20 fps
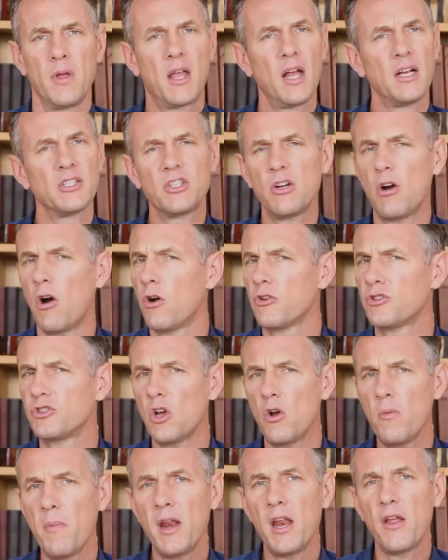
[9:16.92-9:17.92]
Because there are
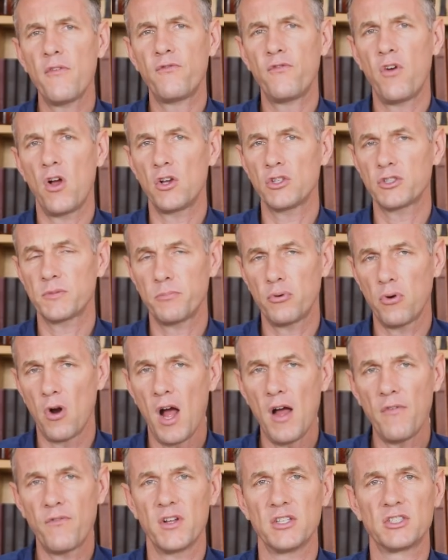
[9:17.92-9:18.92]
so many false
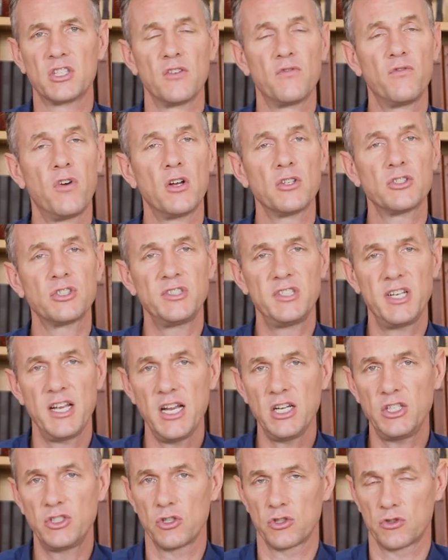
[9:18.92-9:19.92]
prophets and false
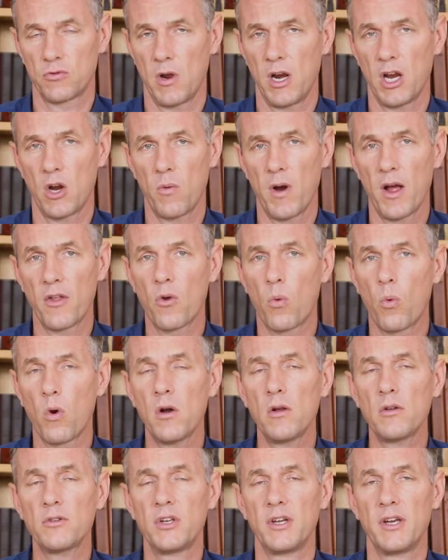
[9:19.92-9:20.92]
teachers running around the
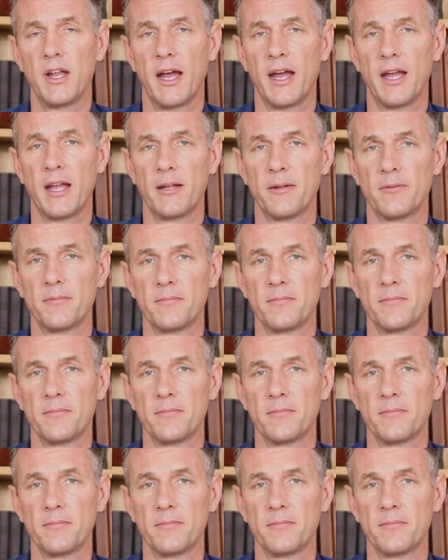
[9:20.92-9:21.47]
world today.